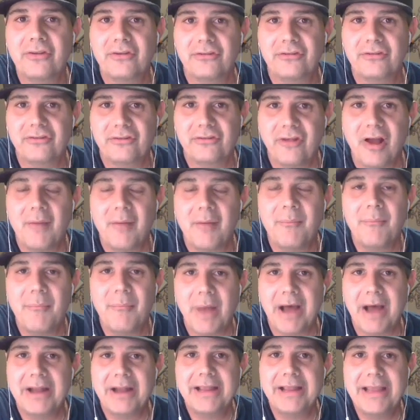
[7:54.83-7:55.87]
that
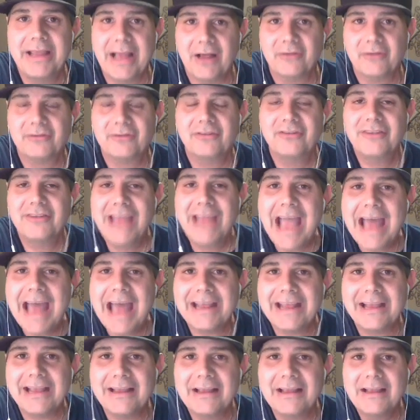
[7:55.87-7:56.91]
somebody else is
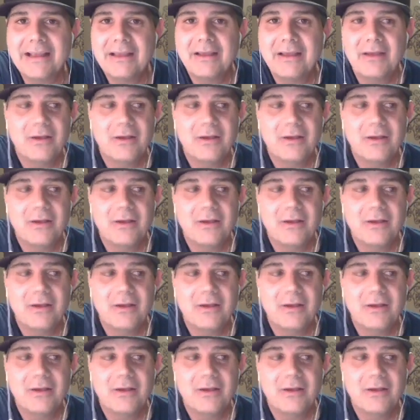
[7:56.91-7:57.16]
getting.